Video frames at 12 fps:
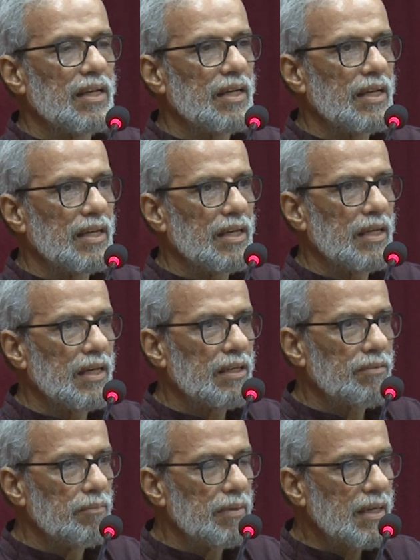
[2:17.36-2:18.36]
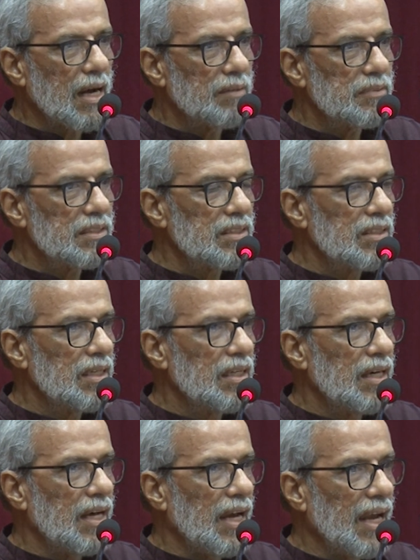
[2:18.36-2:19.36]
It becomes
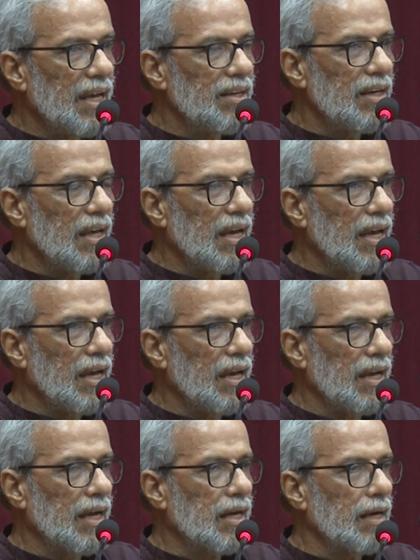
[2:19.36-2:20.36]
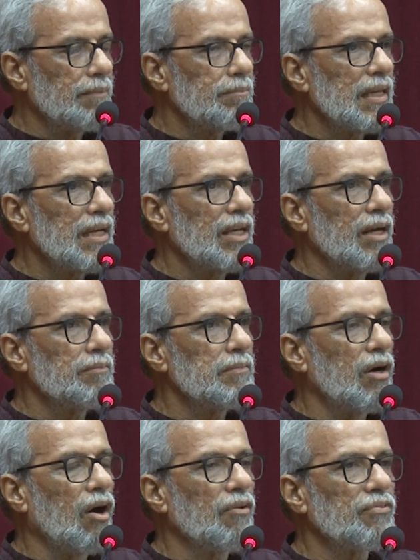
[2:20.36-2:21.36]
a
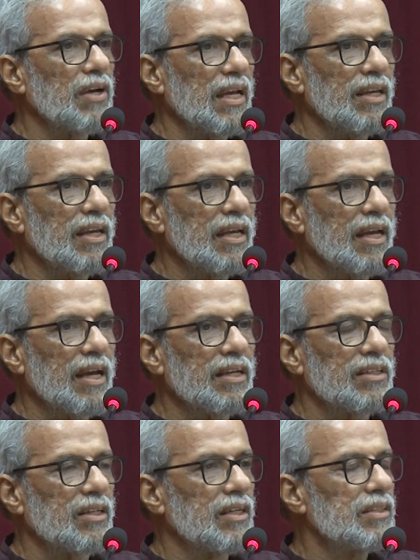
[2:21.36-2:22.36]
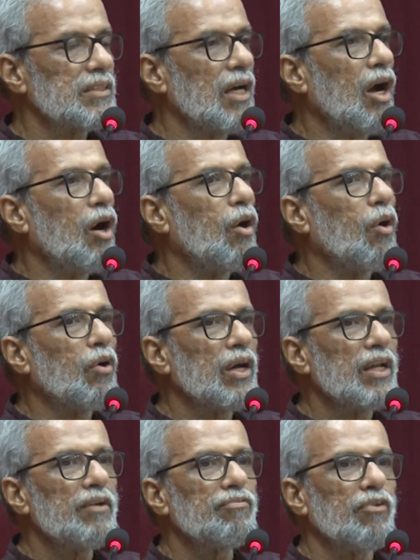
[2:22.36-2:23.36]
compendium of indicators
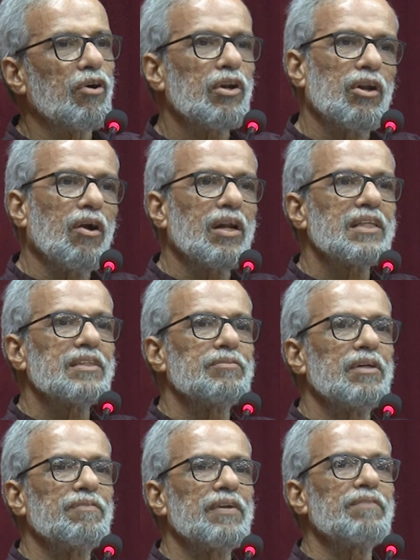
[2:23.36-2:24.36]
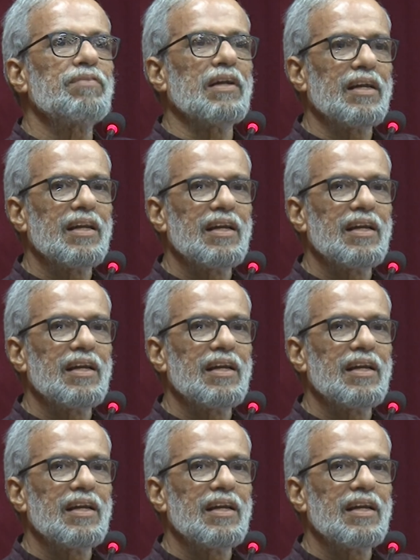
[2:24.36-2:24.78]
only for knowledgeable people.